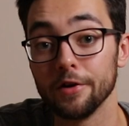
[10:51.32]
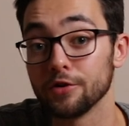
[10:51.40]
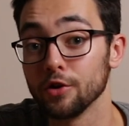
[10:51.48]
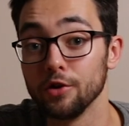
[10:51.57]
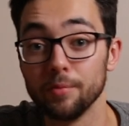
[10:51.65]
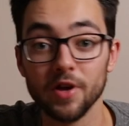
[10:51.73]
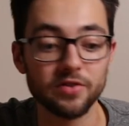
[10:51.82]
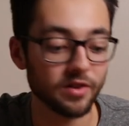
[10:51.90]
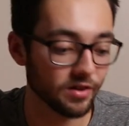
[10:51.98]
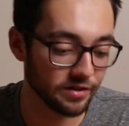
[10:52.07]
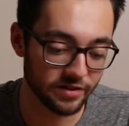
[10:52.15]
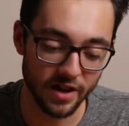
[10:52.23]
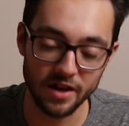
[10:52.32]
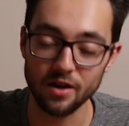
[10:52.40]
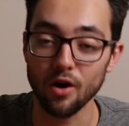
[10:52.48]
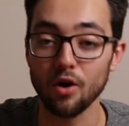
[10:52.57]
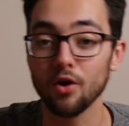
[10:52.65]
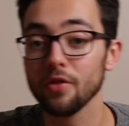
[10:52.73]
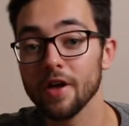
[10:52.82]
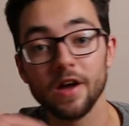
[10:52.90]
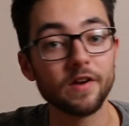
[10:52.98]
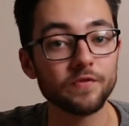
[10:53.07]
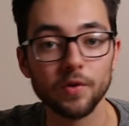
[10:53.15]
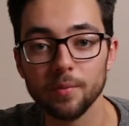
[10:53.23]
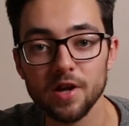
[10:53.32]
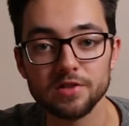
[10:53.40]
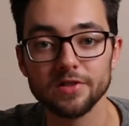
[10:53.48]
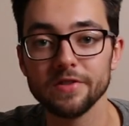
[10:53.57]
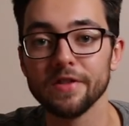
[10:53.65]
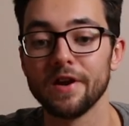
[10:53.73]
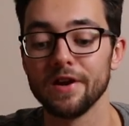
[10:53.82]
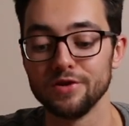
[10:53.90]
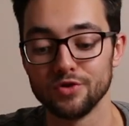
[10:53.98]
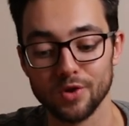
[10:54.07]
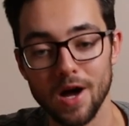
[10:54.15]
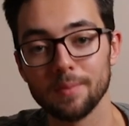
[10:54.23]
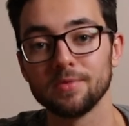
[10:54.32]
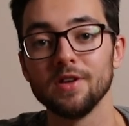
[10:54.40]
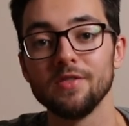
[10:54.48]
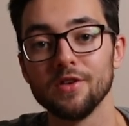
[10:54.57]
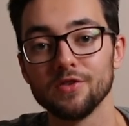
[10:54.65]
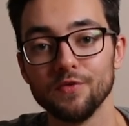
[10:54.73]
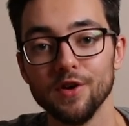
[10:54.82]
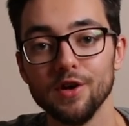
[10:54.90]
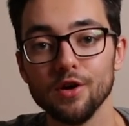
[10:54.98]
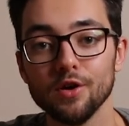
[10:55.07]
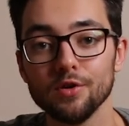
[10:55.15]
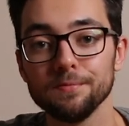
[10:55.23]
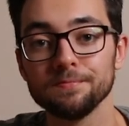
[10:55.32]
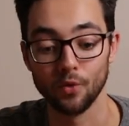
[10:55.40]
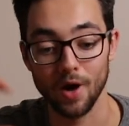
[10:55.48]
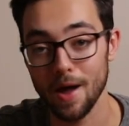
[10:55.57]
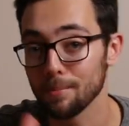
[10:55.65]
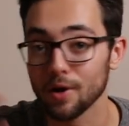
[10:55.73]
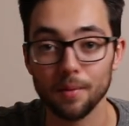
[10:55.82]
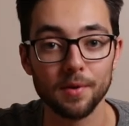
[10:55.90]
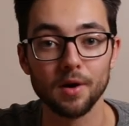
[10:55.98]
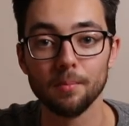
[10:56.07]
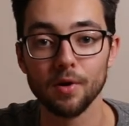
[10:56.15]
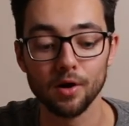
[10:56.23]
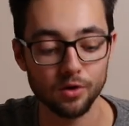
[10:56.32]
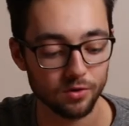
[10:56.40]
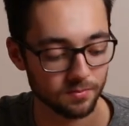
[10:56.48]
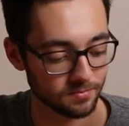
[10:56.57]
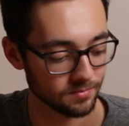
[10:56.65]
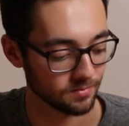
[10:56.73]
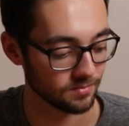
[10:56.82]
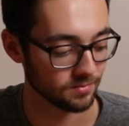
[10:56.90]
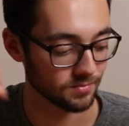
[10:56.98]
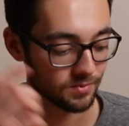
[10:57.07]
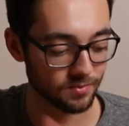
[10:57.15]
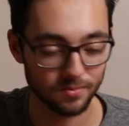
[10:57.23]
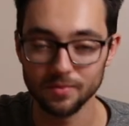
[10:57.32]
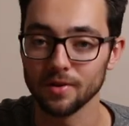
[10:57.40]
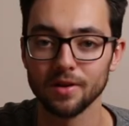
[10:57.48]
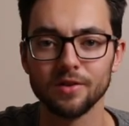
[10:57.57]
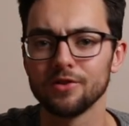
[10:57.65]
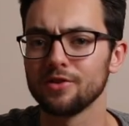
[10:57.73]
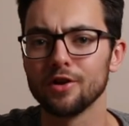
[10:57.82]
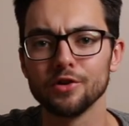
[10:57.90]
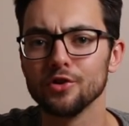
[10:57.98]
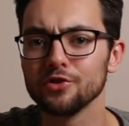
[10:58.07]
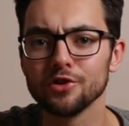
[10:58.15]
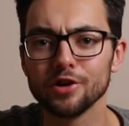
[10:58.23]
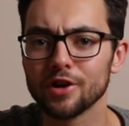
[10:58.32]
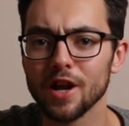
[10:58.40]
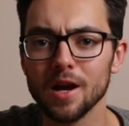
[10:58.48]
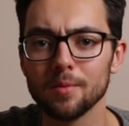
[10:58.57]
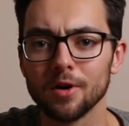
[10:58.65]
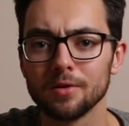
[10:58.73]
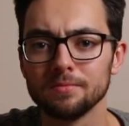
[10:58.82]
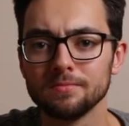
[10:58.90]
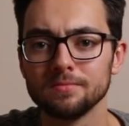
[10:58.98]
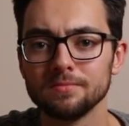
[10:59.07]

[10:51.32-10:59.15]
All right, so you basically take all that information that I dropped in this video, wrap it up in a bow, start using your camera.